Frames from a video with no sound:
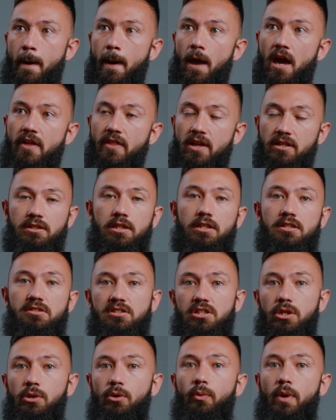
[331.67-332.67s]
and that's going to
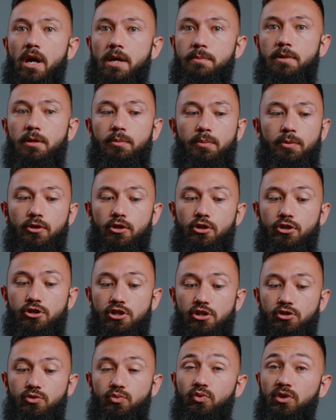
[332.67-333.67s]
steer away people that are
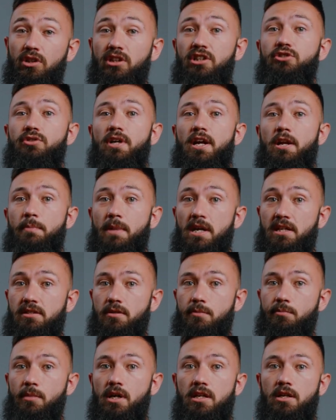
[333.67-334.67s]
just really trying to make
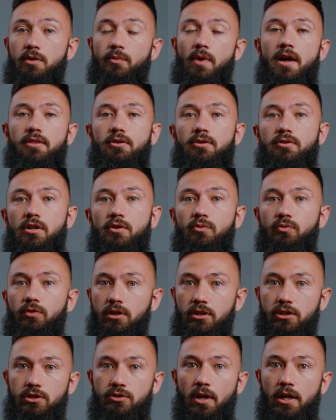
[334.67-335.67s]
some money rather than
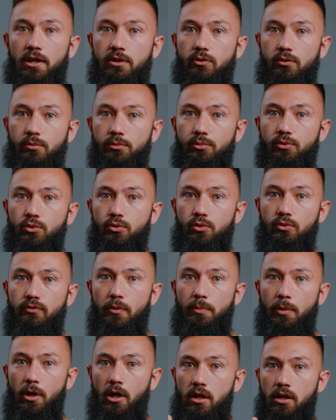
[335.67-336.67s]
really trying to improve
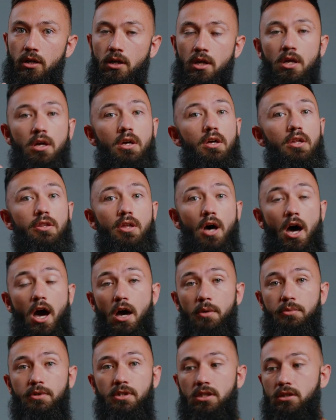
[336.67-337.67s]
upon the
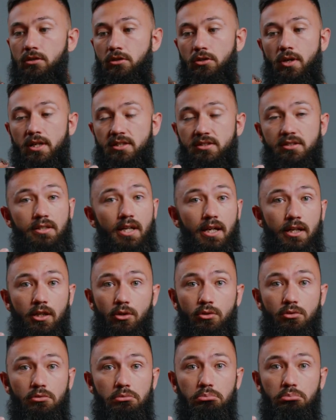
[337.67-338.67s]
hobby and the Crested
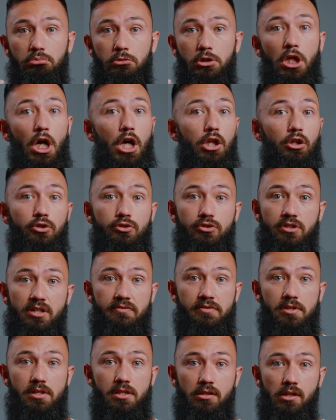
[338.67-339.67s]
Gecko colors and
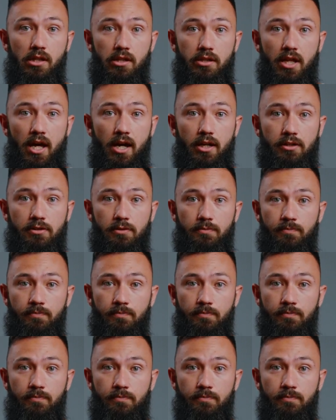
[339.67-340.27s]
everything like that.